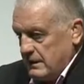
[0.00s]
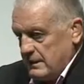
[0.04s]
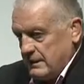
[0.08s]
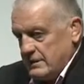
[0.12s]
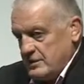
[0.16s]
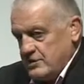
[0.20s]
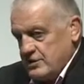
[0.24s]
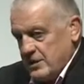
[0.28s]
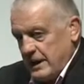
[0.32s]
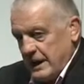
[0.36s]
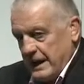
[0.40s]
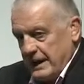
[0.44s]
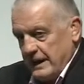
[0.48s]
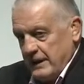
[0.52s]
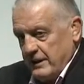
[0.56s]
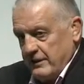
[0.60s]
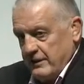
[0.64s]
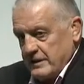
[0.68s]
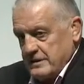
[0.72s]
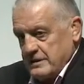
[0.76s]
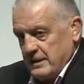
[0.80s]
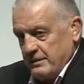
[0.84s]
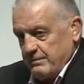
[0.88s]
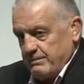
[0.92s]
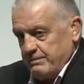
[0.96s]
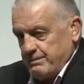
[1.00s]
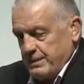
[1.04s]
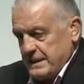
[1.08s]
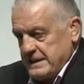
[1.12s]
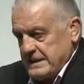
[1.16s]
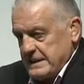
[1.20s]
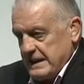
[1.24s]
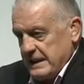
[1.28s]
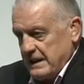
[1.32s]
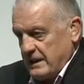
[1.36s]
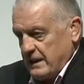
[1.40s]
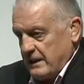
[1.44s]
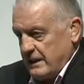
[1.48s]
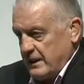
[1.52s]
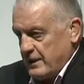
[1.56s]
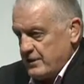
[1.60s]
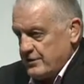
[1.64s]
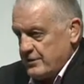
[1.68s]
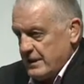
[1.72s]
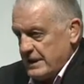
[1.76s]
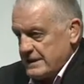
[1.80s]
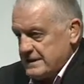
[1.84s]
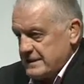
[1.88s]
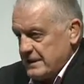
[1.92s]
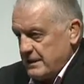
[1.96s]
China is a particularly
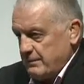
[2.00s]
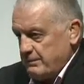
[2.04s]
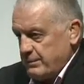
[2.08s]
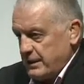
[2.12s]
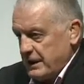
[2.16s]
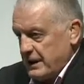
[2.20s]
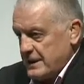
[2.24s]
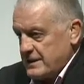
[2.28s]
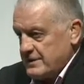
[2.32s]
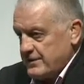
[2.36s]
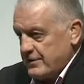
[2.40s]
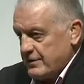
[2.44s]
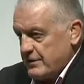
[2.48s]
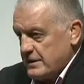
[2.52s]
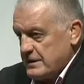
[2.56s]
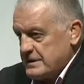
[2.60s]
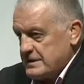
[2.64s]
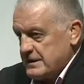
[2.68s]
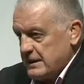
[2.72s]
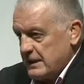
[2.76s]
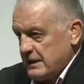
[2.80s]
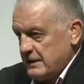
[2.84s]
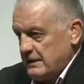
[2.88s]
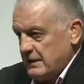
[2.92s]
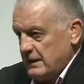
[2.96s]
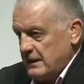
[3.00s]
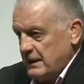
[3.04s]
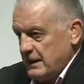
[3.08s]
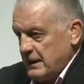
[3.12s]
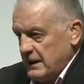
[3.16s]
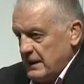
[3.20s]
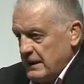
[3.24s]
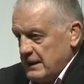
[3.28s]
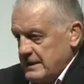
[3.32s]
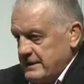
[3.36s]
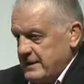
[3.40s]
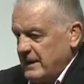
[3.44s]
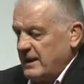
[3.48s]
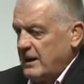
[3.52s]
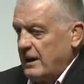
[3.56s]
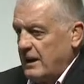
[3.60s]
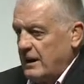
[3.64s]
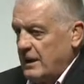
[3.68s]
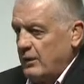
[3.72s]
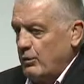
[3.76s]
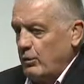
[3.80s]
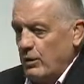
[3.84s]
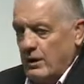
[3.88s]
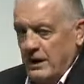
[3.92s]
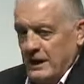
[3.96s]
interesting place for us.
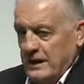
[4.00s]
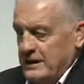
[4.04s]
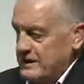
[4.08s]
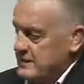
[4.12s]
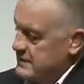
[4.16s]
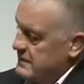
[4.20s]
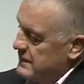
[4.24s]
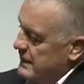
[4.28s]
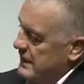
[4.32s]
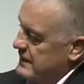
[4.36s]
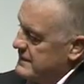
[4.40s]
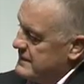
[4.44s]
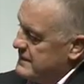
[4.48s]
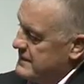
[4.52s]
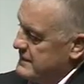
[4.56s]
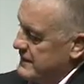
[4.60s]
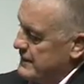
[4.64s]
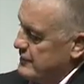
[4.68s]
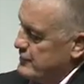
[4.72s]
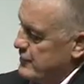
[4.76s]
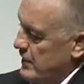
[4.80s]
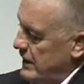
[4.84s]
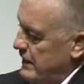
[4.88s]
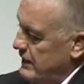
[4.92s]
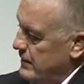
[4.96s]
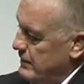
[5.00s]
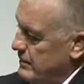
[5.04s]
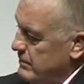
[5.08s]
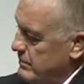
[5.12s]
DIY doesn't exist in China